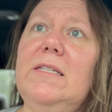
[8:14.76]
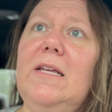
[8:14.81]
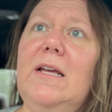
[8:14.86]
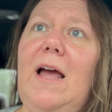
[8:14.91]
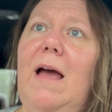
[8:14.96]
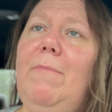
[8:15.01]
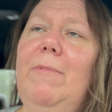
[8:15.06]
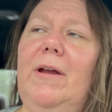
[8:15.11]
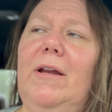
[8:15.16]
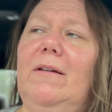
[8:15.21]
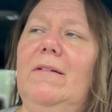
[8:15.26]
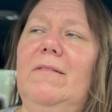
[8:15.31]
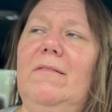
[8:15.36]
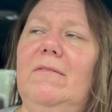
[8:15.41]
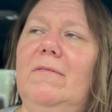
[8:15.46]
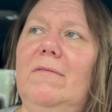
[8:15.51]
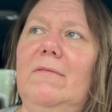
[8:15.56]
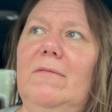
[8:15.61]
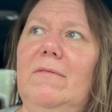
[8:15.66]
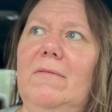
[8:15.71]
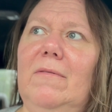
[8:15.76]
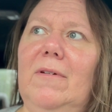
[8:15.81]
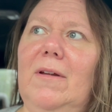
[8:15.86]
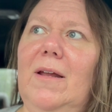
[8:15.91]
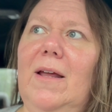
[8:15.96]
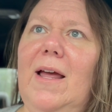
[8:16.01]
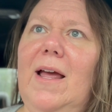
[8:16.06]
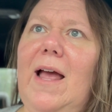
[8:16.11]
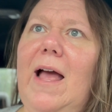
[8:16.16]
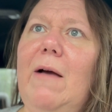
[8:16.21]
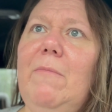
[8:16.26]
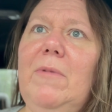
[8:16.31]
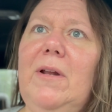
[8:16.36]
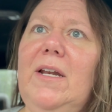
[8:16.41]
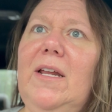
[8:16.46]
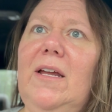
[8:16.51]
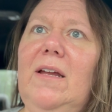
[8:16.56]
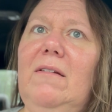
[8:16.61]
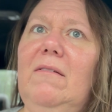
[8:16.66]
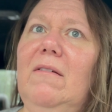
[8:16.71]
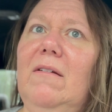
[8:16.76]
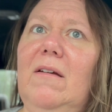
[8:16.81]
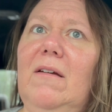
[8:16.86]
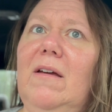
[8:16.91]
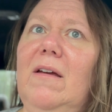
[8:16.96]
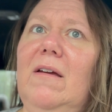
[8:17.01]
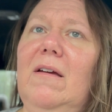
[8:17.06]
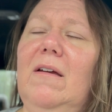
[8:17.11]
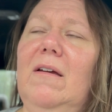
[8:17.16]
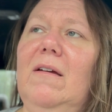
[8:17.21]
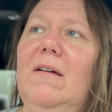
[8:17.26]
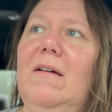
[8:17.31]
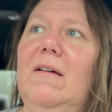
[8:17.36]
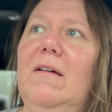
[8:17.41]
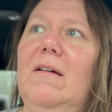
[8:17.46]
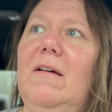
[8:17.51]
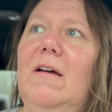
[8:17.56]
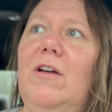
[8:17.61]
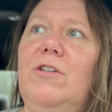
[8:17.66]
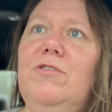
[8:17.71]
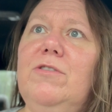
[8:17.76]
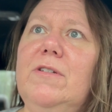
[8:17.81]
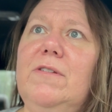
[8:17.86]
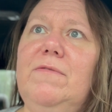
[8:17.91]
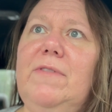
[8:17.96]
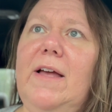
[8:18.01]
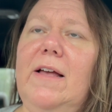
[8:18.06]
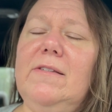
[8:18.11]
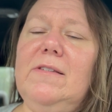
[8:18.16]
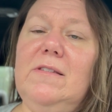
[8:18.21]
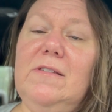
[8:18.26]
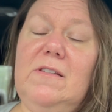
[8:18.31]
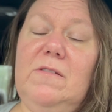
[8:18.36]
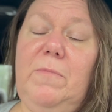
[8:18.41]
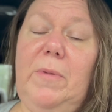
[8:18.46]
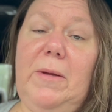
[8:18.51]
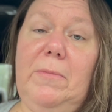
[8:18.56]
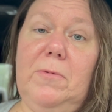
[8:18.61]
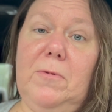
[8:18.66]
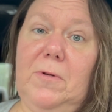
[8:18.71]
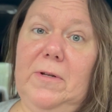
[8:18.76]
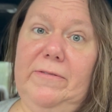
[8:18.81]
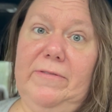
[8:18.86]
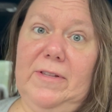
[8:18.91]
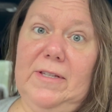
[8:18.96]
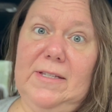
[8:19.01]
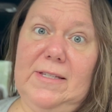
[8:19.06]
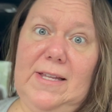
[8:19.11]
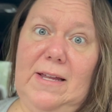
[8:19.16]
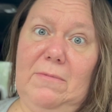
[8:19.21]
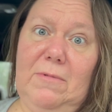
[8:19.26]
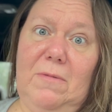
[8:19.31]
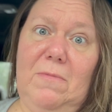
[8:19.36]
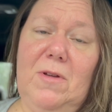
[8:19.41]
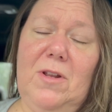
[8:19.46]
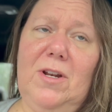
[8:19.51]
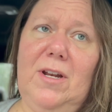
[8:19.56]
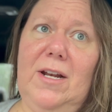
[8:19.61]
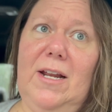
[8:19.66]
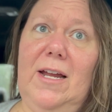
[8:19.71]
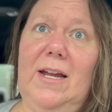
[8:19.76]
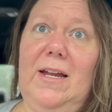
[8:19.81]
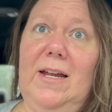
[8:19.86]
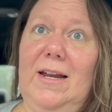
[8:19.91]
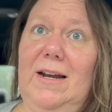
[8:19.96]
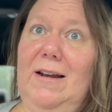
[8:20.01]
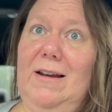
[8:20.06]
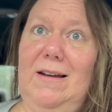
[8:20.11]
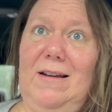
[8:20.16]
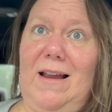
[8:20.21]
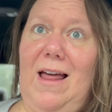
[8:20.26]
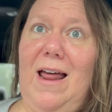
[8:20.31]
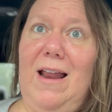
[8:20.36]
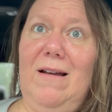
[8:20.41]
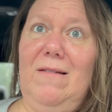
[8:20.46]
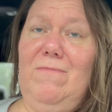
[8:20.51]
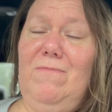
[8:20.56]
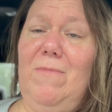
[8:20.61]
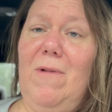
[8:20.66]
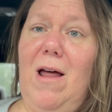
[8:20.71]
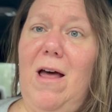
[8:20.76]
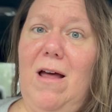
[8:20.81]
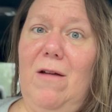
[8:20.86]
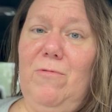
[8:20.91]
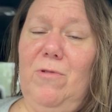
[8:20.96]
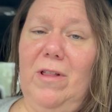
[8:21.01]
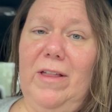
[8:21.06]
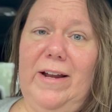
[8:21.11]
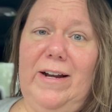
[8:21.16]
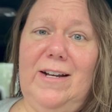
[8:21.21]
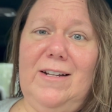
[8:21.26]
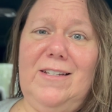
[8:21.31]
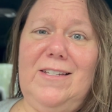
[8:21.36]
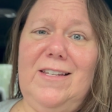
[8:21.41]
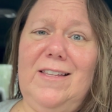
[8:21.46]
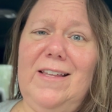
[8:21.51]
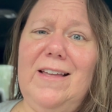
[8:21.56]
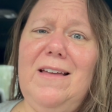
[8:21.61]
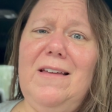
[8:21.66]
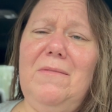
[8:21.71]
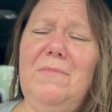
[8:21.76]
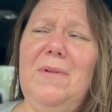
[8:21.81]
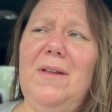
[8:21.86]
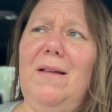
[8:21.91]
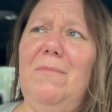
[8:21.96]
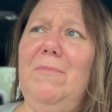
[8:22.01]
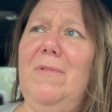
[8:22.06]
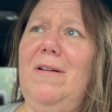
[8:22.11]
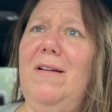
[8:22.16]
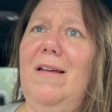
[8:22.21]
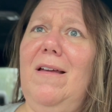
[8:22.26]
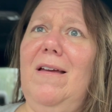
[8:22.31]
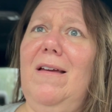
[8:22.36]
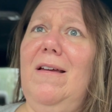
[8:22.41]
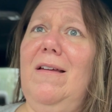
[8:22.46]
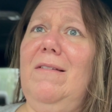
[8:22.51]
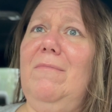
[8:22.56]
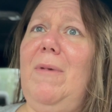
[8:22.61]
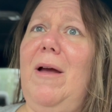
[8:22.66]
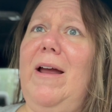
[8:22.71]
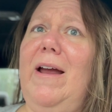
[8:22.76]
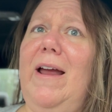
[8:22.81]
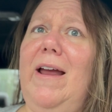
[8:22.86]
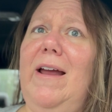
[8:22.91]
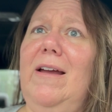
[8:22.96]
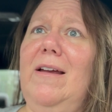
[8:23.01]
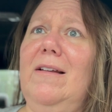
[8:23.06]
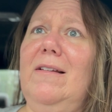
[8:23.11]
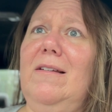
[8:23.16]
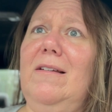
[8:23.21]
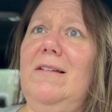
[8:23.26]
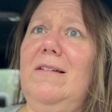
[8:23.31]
how many hundreds of thousands of people live in the same community, and I'm not related to them. And an